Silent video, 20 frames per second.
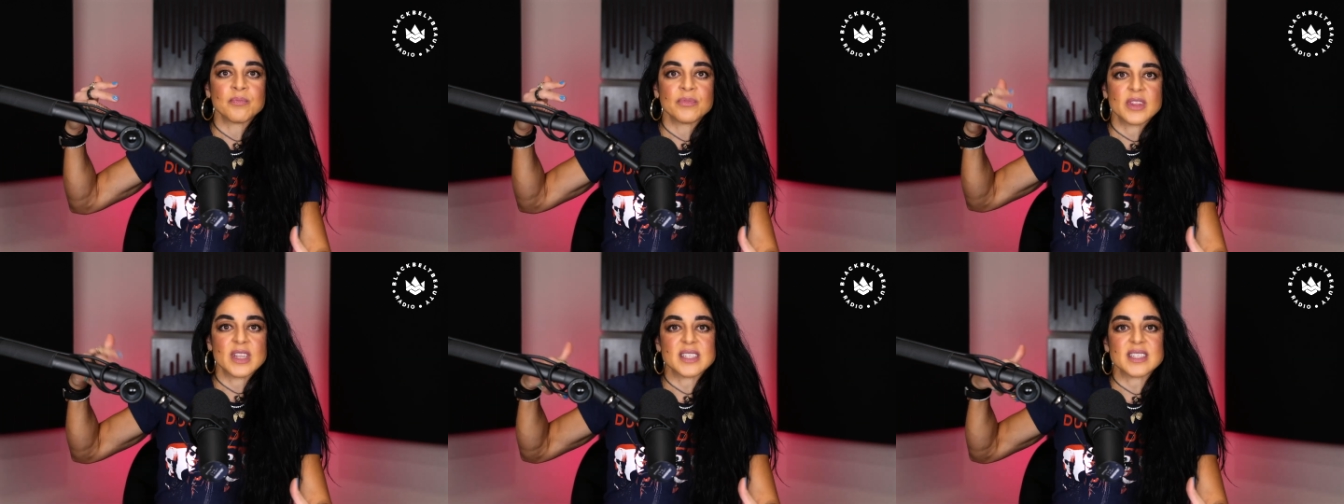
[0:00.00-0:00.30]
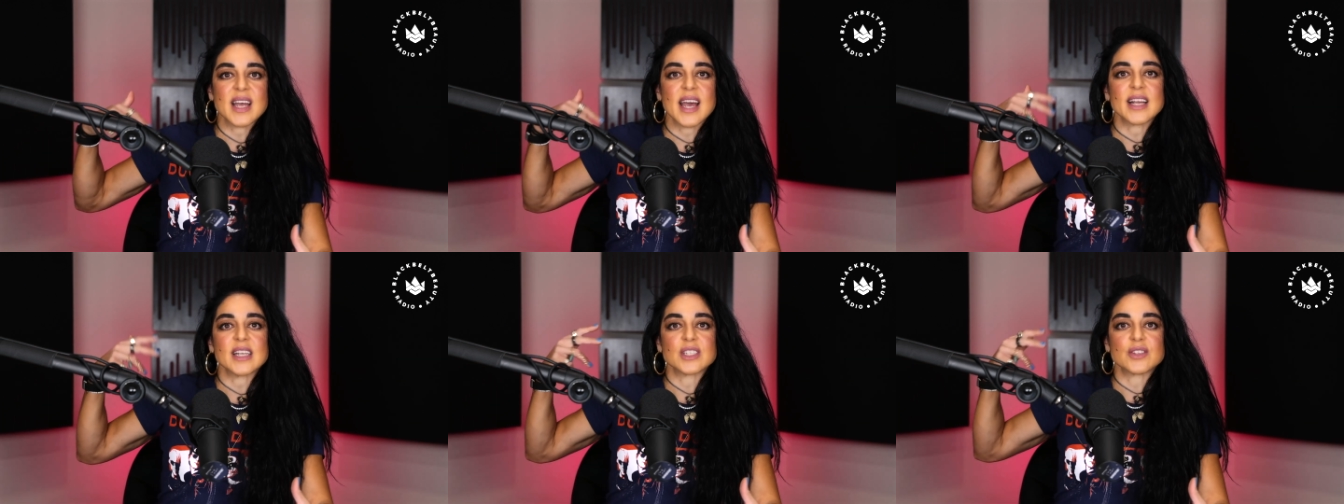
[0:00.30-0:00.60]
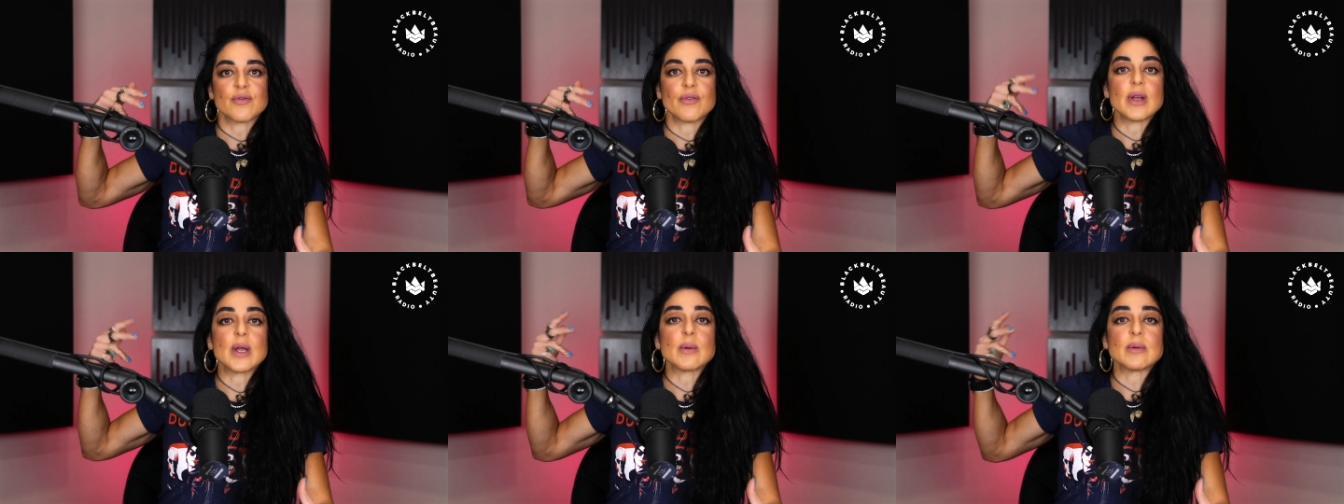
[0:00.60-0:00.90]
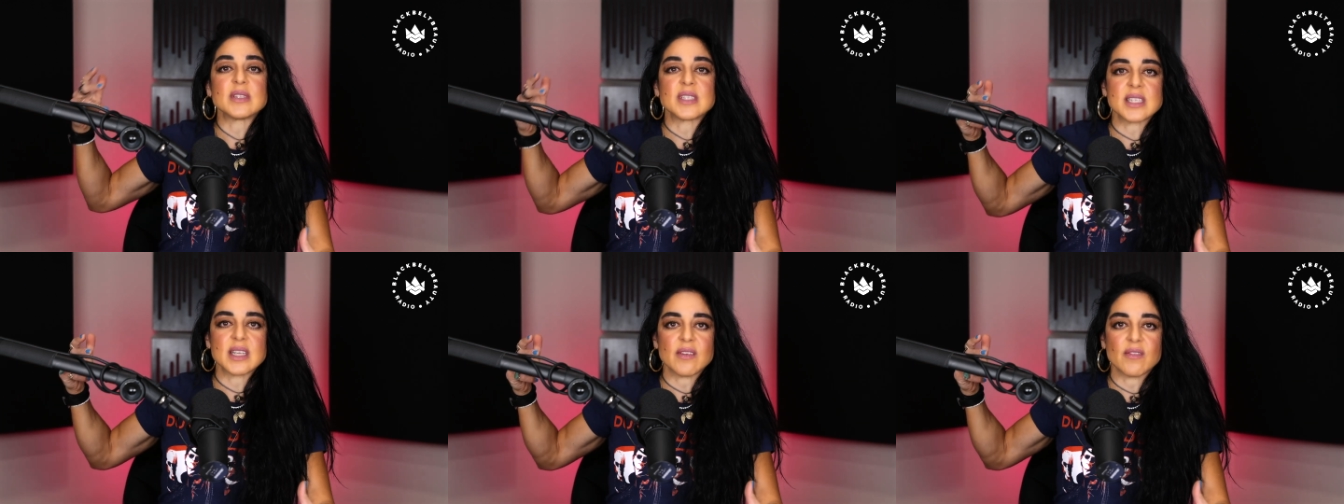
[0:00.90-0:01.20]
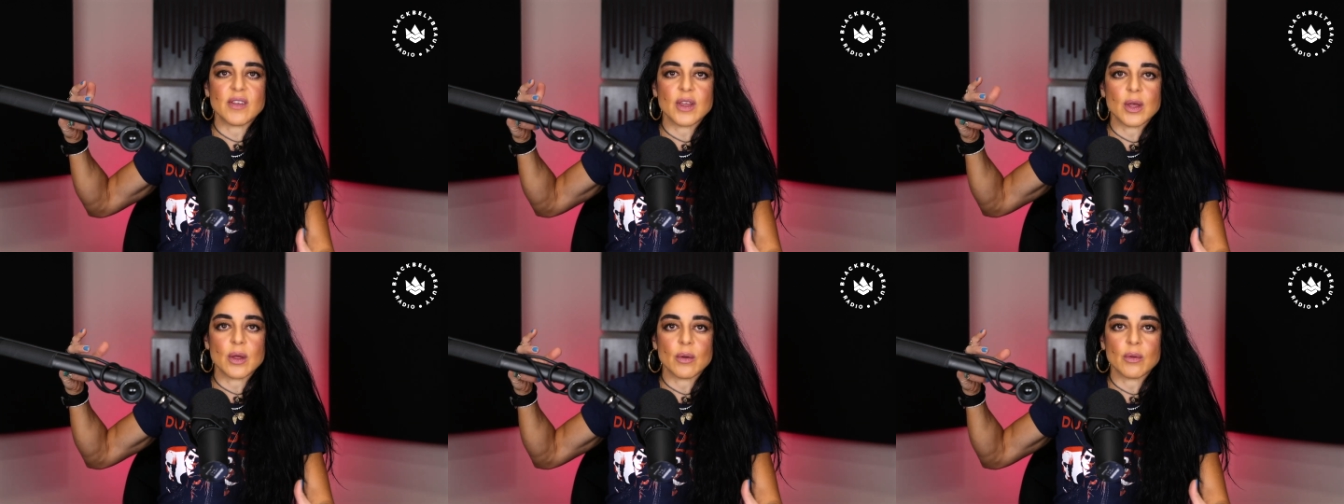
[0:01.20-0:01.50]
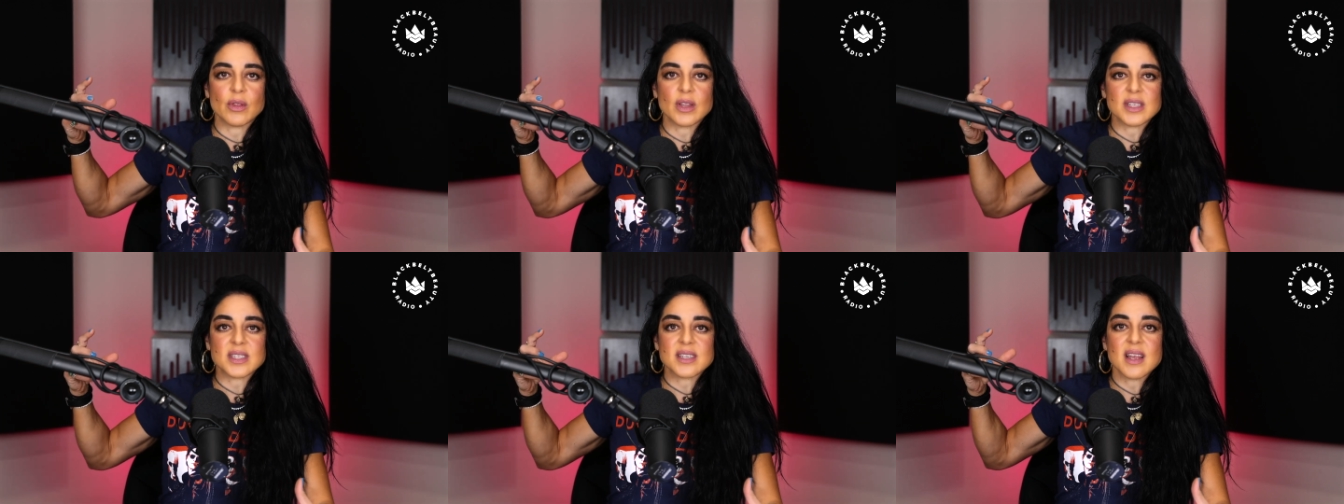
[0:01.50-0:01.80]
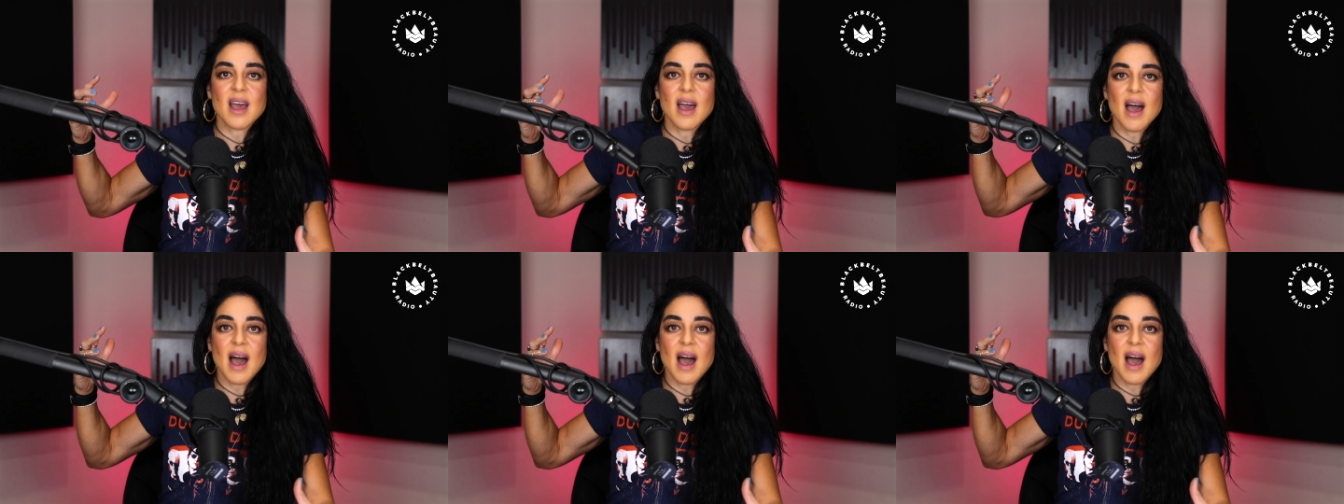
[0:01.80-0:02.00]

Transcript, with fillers: this highest frequency of you, this